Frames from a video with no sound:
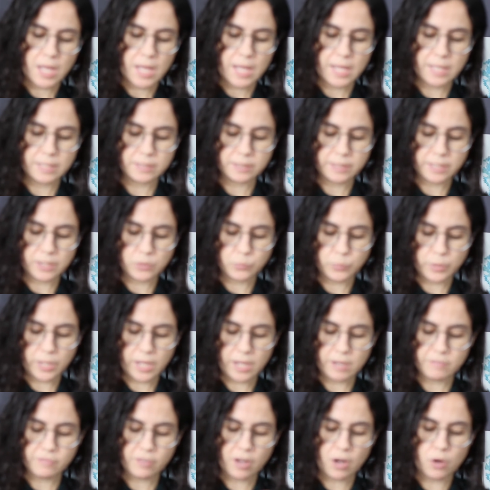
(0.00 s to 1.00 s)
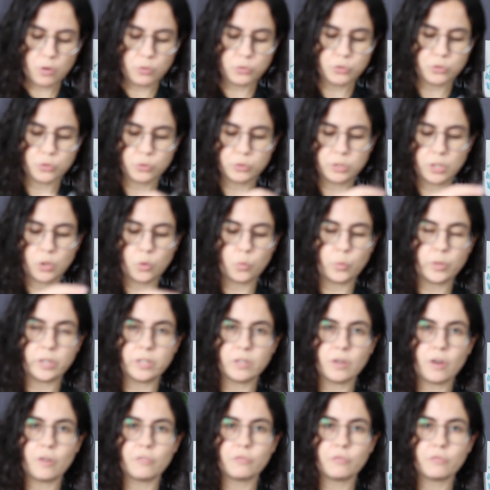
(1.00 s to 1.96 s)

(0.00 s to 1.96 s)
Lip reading: And then we have also the Queen of